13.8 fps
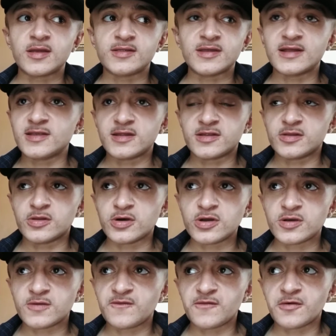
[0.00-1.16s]
that doesn't look
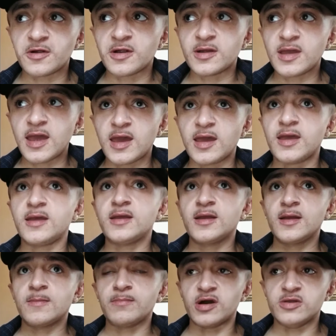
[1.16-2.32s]
good for a
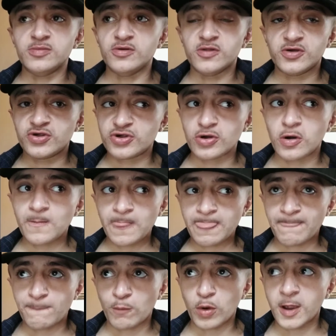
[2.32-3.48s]
bodybuilding show,
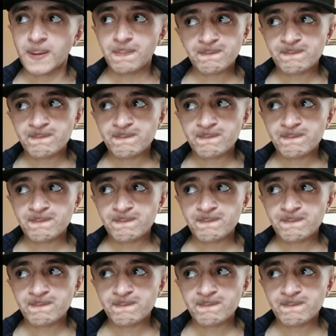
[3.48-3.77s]
right?